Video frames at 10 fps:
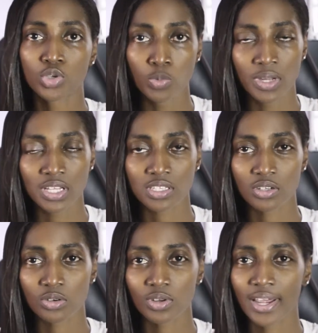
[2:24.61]
2 minutes
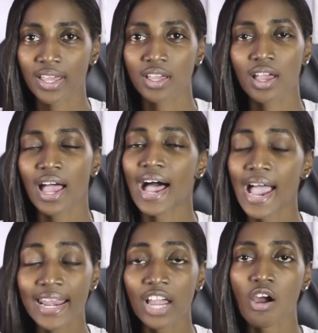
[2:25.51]
ago. Like,
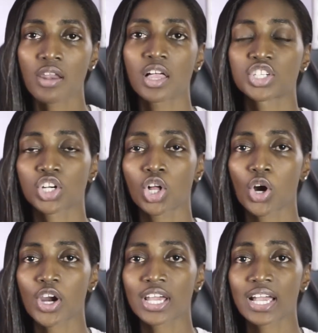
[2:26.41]
I like chronological
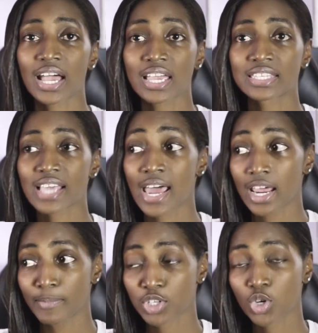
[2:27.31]
order, guys, and
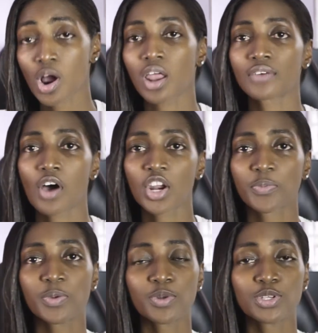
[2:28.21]
I'm sure all of other
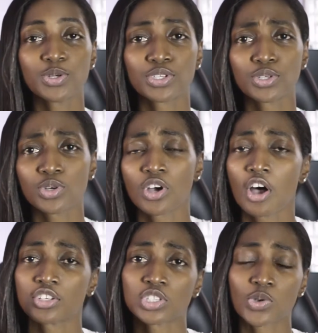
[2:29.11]
people do too.
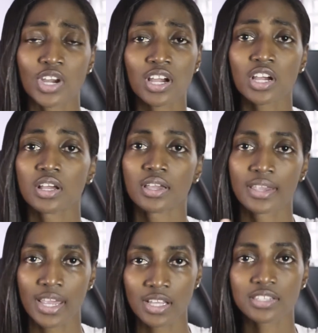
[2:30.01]
So Twitter,
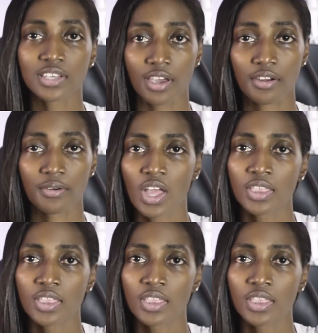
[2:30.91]
get it together.